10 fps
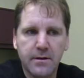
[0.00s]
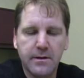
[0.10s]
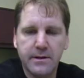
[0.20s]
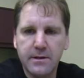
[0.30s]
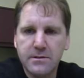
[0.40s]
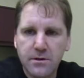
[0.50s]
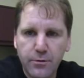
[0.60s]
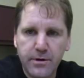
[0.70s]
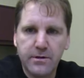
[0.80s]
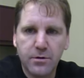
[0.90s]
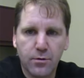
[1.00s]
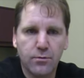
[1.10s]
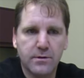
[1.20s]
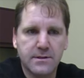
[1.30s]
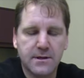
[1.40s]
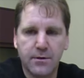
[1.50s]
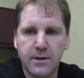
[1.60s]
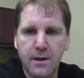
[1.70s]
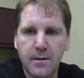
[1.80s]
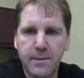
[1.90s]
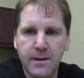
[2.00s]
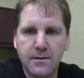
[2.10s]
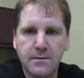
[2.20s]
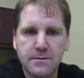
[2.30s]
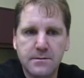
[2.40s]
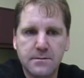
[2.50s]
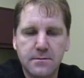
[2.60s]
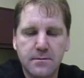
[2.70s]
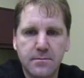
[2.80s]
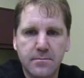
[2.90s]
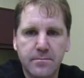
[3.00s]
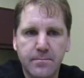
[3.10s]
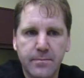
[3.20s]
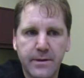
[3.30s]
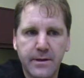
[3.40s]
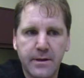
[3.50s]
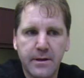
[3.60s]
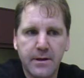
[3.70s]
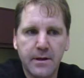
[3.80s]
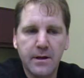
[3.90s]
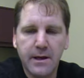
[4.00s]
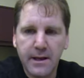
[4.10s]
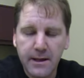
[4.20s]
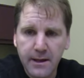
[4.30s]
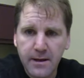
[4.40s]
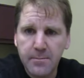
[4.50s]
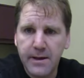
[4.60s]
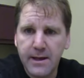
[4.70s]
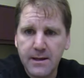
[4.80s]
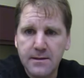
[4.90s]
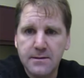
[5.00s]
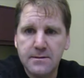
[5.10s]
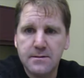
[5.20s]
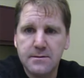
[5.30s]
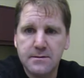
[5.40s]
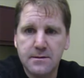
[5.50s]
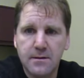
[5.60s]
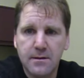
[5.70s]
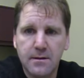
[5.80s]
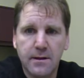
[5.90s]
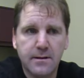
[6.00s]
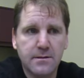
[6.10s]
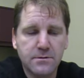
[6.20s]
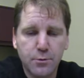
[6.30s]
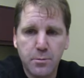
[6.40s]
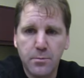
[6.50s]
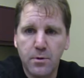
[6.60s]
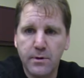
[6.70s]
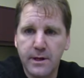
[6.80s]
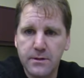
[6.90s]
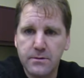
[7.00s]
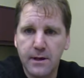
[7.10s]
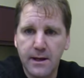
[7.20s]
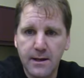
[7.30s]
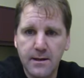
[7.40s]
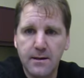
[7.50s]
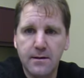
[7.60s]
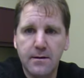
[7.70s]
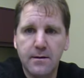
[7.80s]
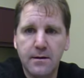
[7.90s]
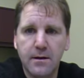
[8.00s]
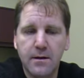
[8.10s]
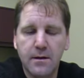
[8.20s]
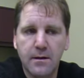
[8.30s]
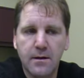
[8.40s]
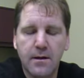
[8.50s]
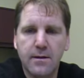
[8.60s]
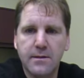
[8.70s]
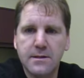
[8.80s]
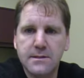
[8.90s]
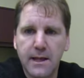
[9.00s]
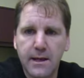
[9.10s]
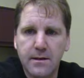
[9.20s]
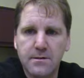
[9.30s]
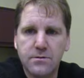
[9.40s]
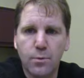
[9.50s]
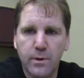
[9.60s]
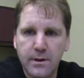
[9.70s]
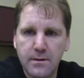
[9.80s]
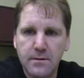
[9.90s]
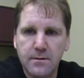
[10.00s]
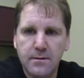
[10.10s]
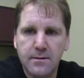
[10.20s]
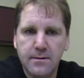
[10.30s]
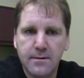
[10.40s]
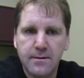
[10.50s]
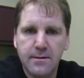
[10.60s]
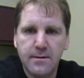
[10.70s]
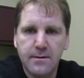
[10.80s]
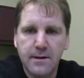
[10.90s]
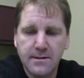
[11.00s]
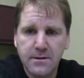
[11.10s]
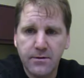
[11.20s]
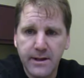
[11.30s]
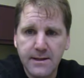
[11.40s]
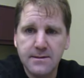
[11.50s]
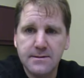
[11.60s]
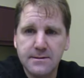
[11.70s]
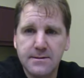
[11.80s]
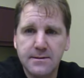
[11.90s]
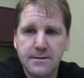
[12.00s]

He has already told us how the game ends. And the game ends like the Super Bowl yesterday ended. The Saints win. That's how it ends.